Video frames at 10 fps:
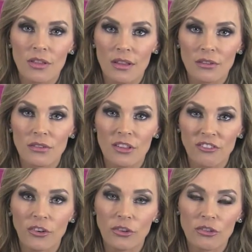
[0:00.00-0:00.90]
this, the
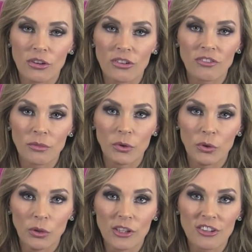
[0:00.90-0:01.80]
fourth Doctor, from
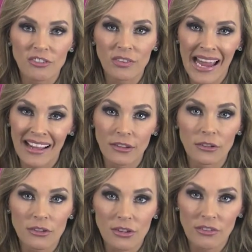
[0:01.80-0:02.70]
all the different
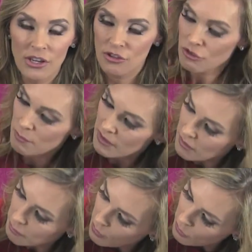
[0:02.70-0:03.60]
angles of his
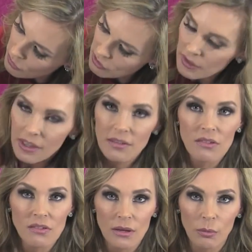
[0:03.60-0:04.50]
dramatic pose, so you get
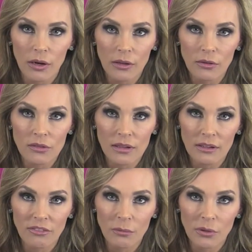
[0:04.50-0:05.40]
to see what he looks
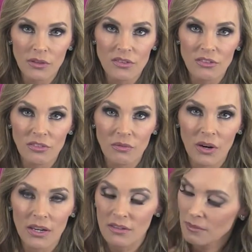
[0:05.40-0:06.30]
like from all these different
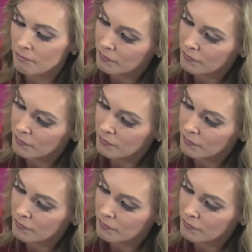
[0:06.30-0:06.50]
ways.